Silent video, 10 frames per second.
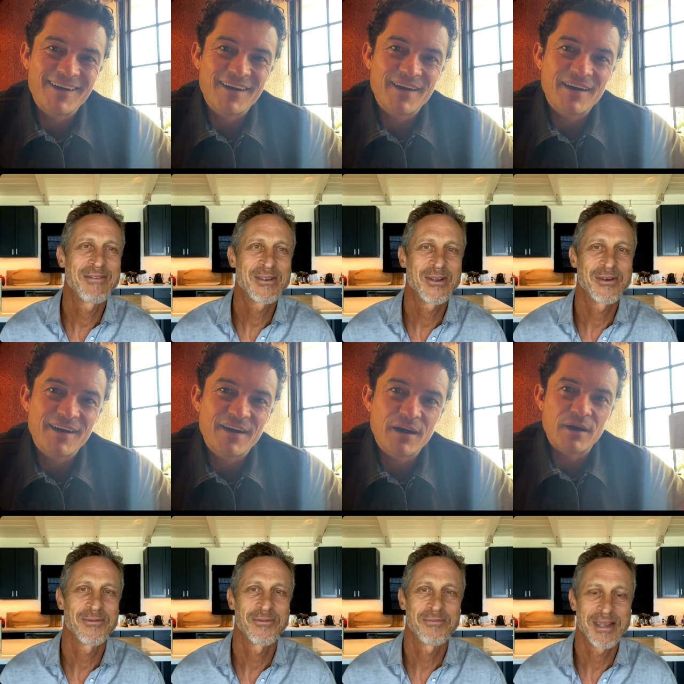Speaker 1: just have to
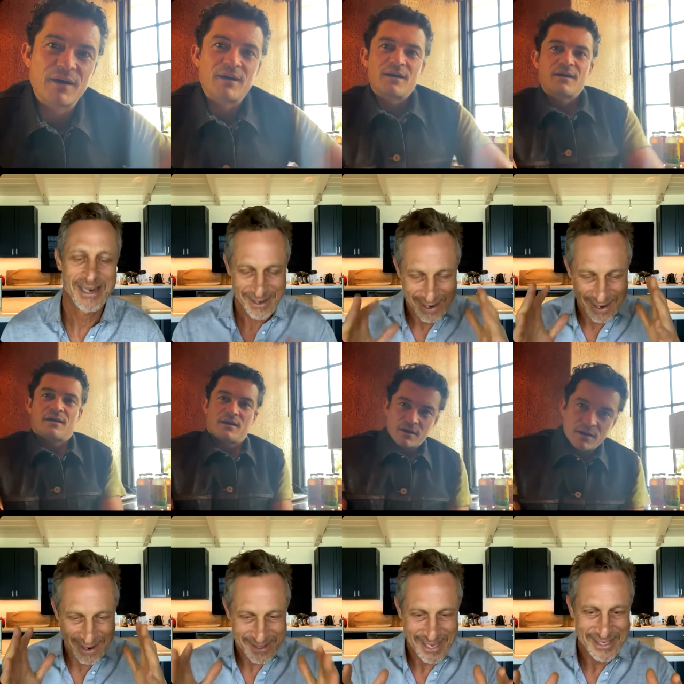sort of get
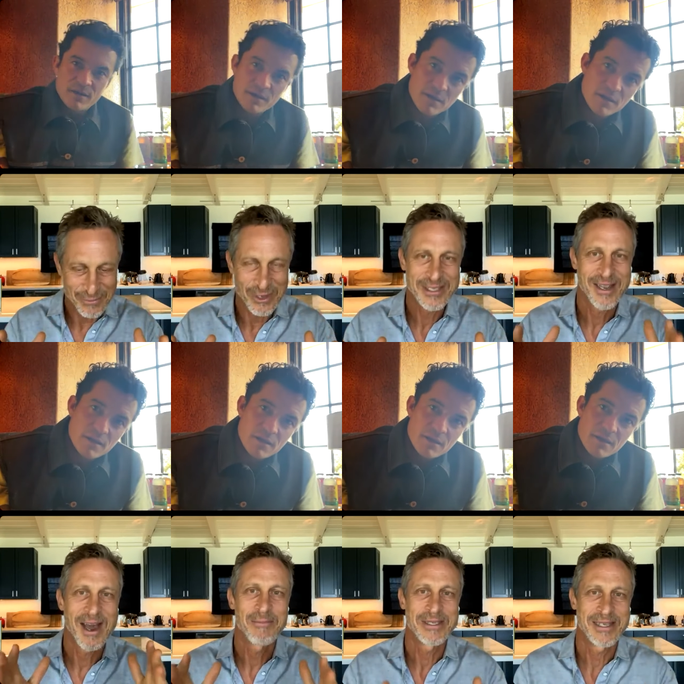a sense of
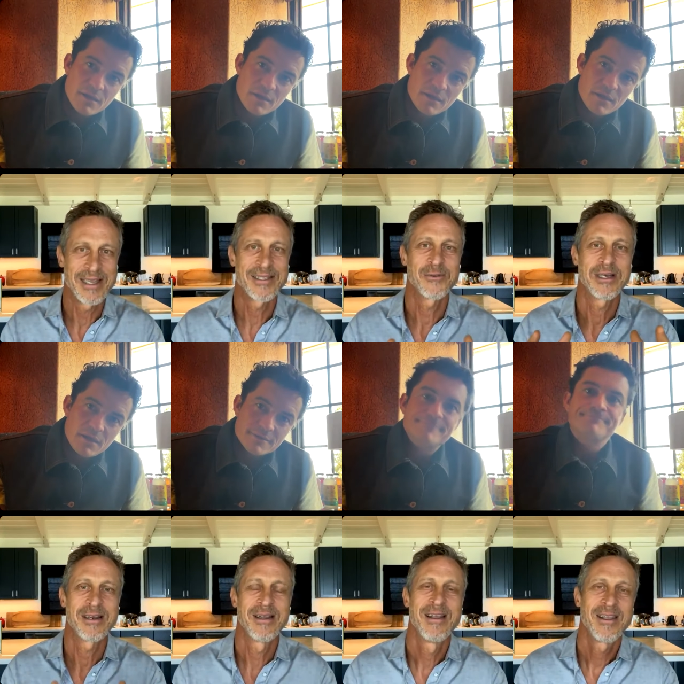what's common sense,
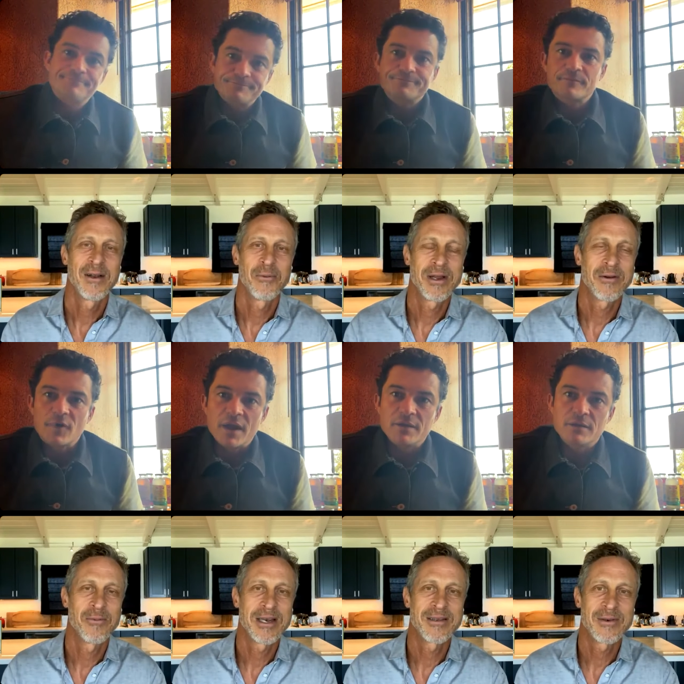what you know,
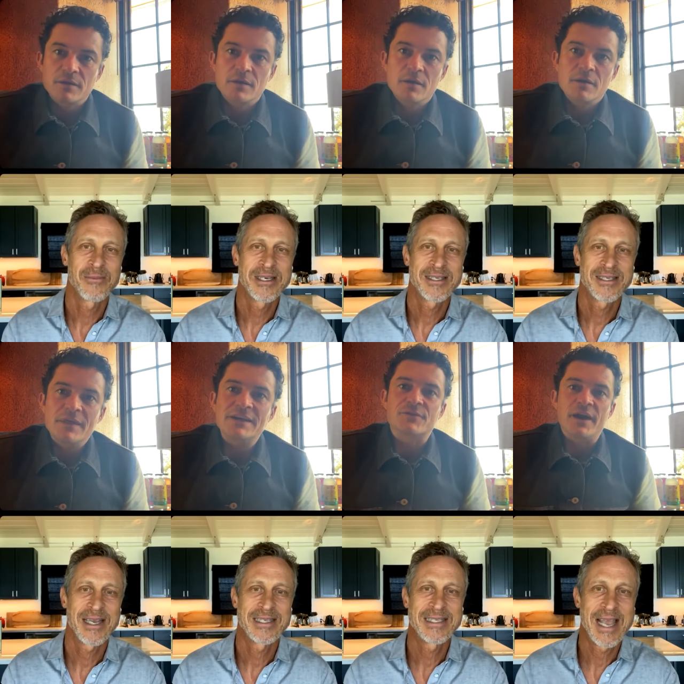what what what is
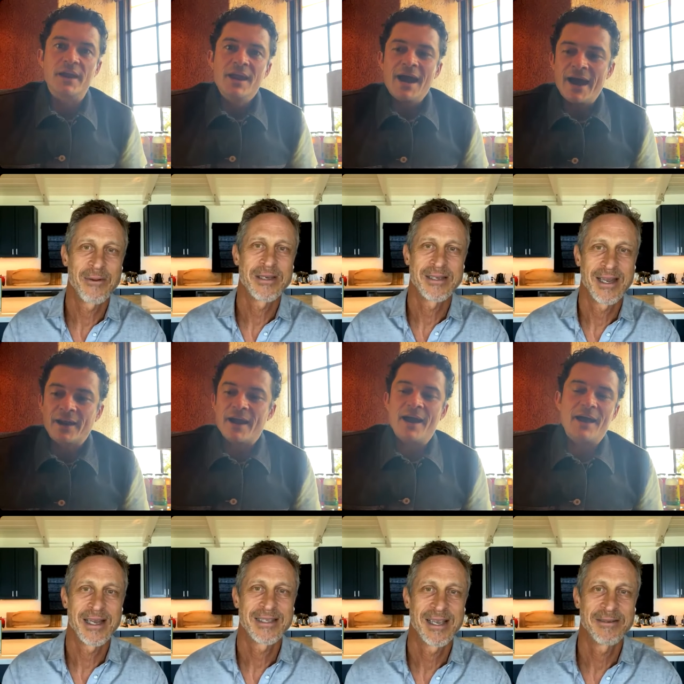the science right. saying, what is
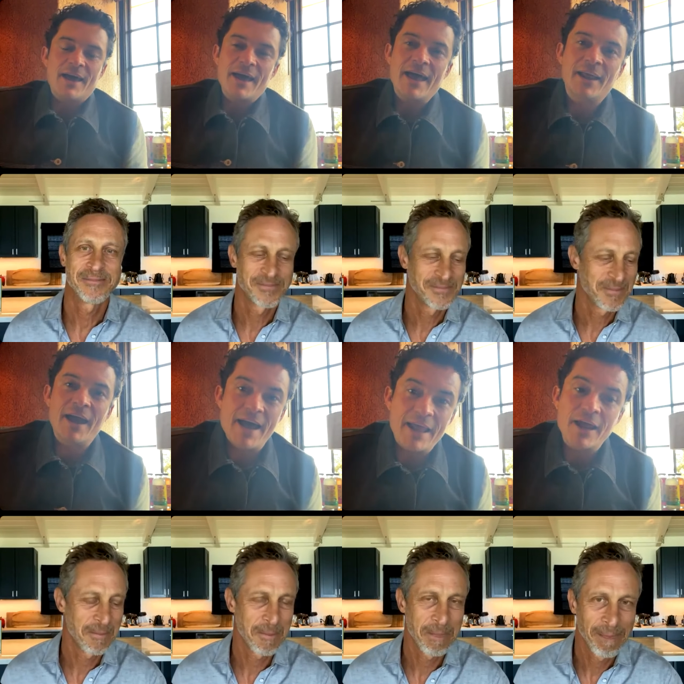it and not I, saying.
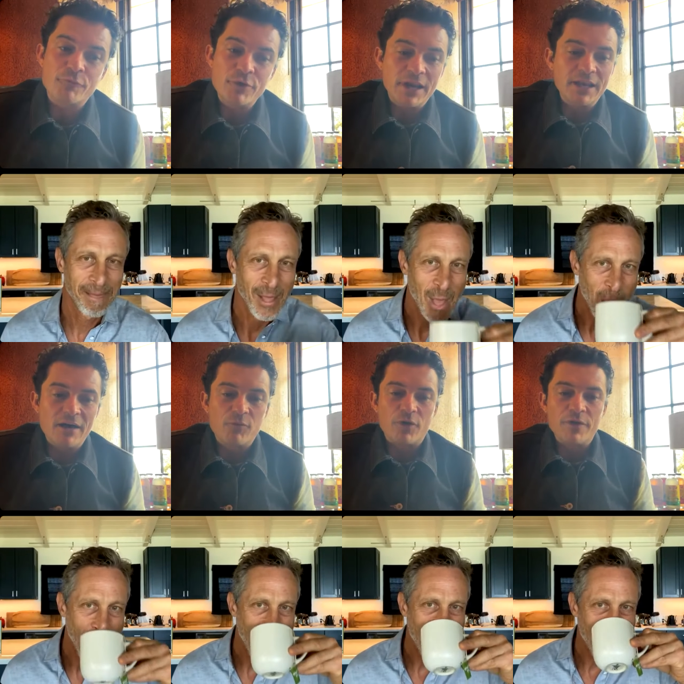
Speaker 2: And I, and I really
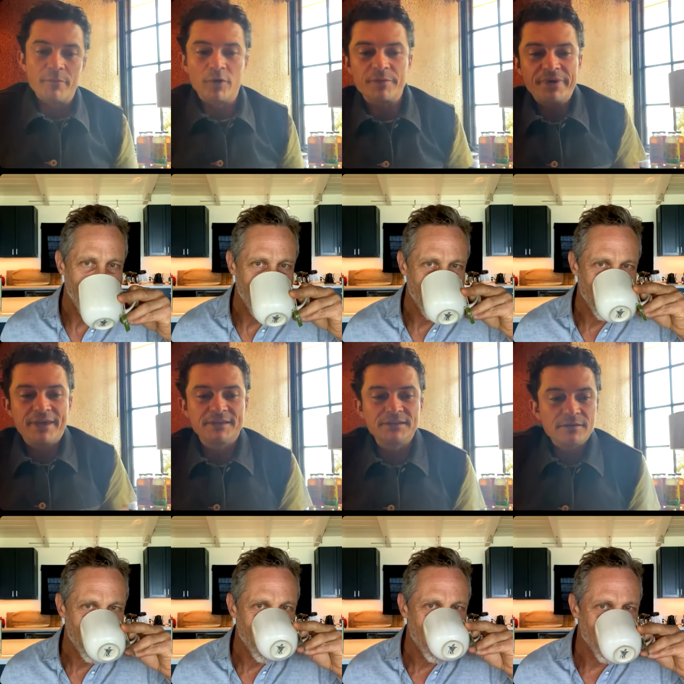love what the what the
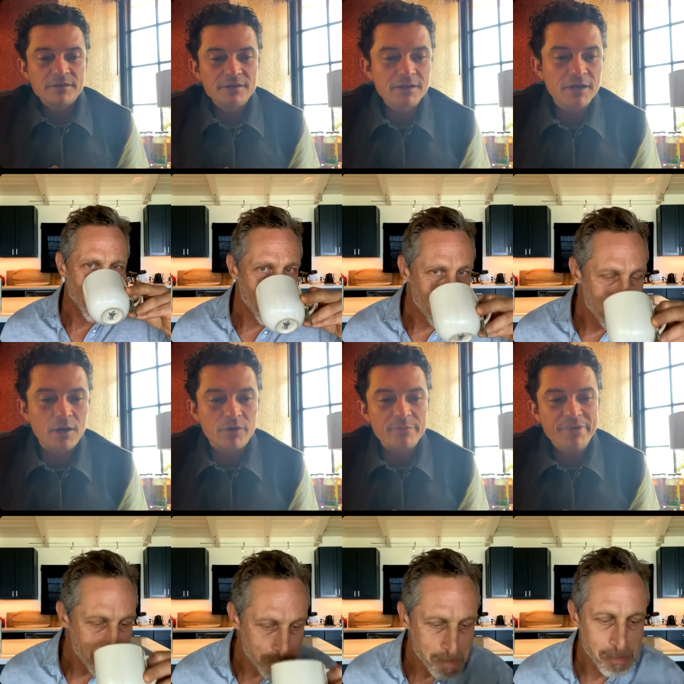Pegan you
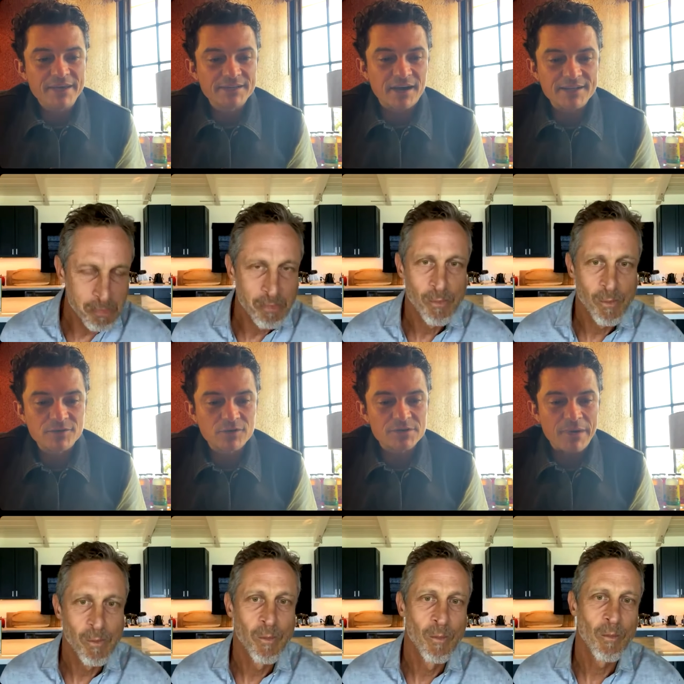know what the Pegan
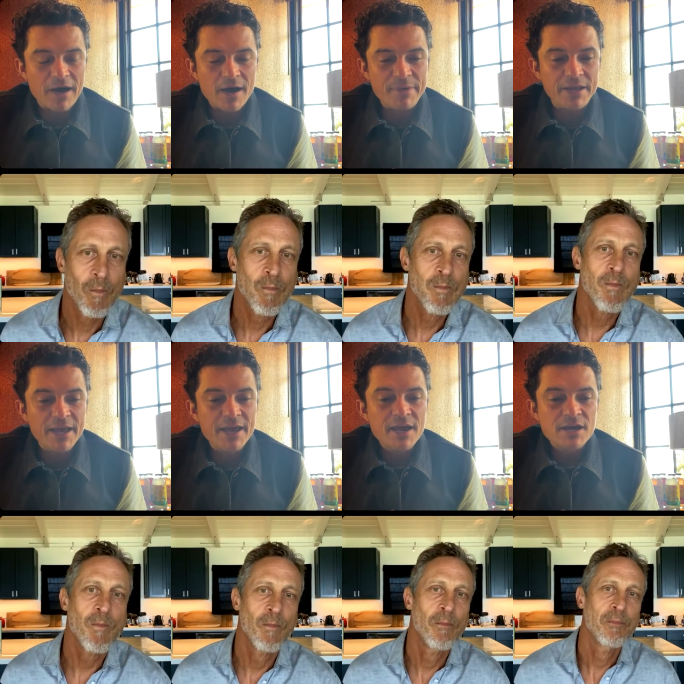diet talks about. I
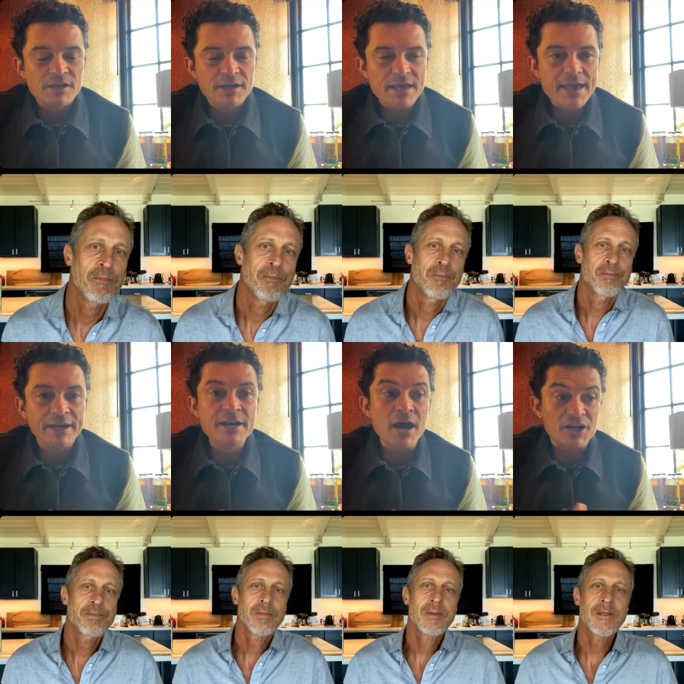mean,
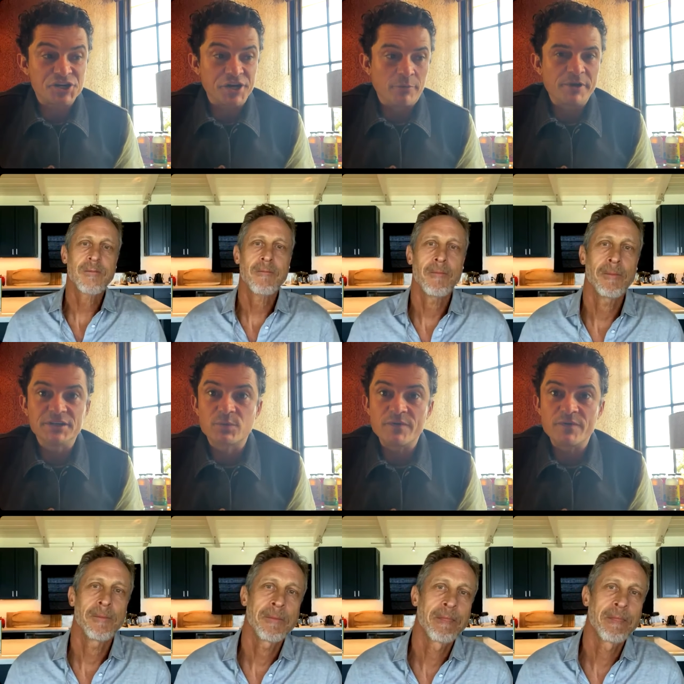in a nutshell, because